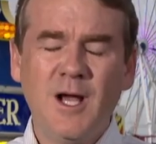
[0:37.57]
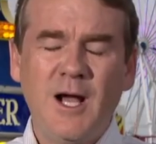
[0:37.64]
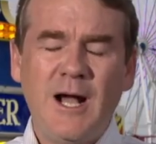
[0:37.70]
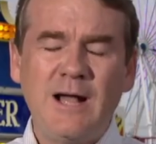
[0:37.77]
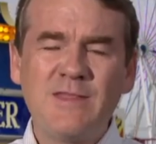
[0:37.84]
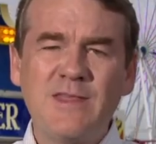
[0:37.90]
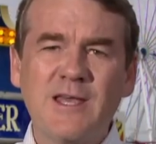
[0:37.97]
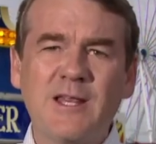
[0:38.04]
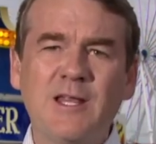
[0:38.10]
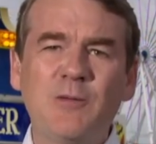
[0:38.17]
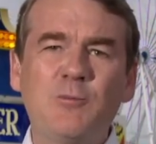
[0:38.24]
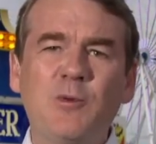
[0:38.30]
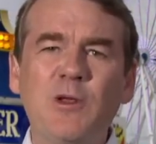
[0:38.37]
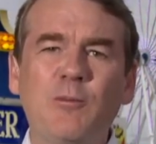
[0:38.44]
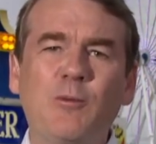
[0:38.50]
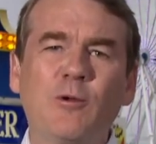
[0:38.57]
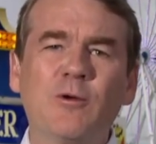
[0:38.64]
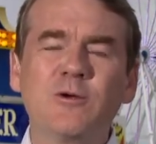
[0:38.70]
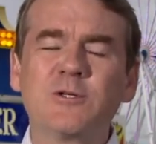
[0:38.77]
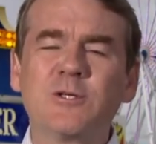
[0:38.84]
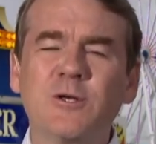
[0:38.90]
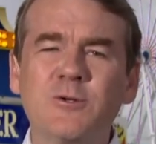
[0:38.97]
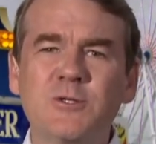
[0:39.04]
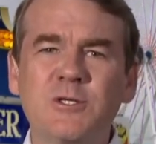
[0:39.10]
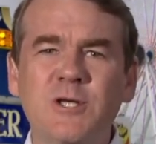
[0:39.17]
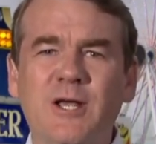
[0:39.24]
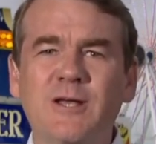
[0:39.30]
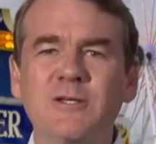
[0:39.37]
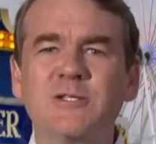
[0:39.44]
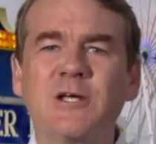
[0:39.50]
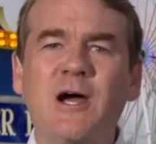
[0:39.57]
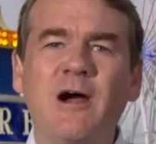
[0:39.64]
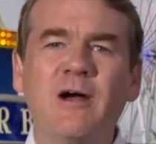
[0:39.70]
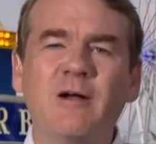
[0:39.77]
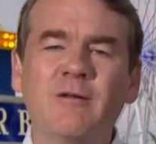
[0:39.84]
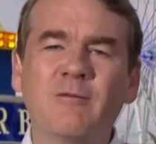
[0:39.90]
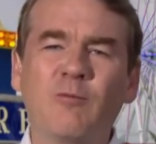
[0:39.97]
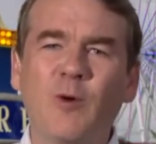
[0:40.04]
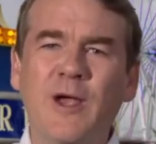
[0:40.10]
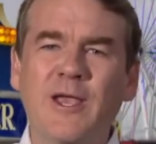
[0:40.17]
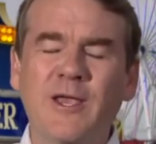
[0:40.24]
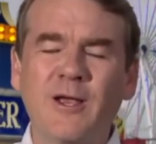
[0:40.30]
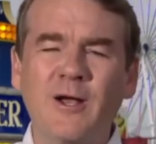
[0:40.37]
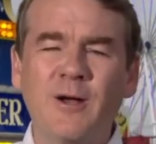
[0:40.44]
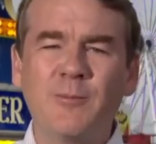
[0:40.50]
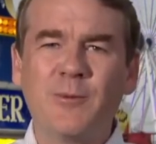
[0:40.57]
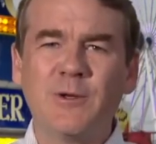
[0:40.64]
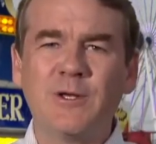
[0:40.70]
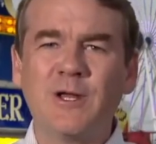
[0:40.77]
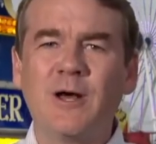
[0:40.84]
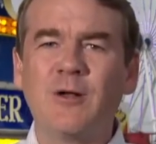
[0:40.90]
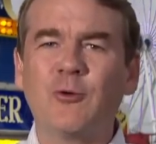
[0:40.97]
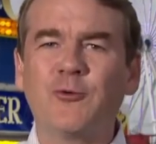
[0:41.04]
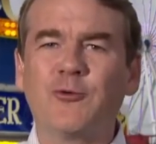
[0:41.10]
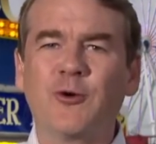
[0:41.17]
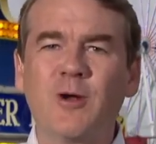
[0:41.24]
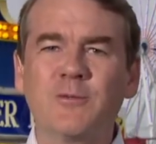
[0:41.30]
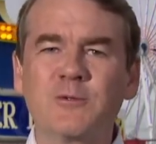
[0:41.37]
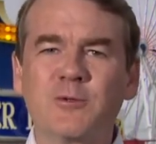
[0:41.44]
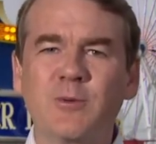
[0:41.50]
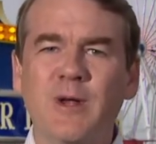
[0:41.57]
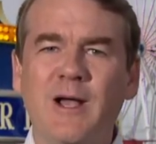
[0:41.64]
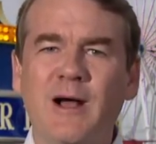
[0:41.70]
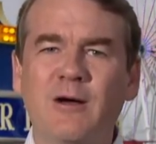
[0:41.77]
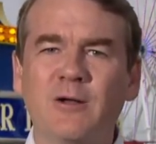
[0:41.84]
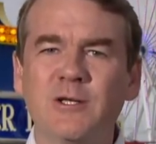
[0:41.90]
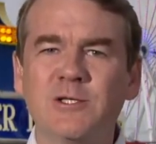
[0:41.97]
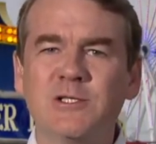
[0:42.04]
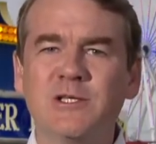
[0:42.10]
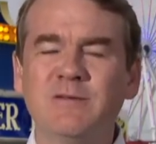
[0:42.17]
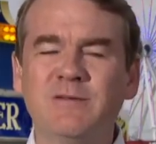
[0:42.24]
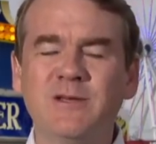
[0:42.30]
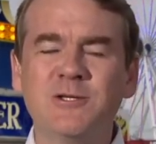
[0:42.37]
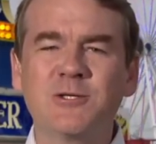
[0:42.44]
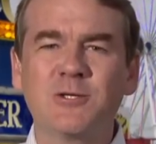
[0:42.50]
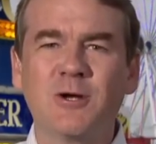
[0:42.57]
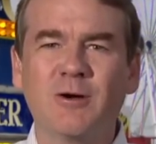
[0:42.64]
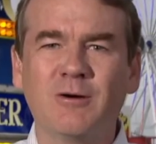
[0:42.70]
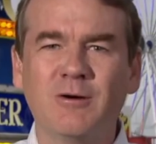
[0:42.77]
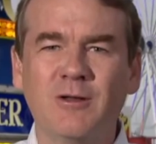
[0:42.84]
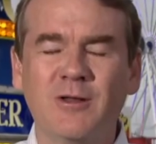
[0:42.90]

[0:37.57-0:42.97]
I think that people are so sick and tired of waking up in Donald Trump's reality T V show.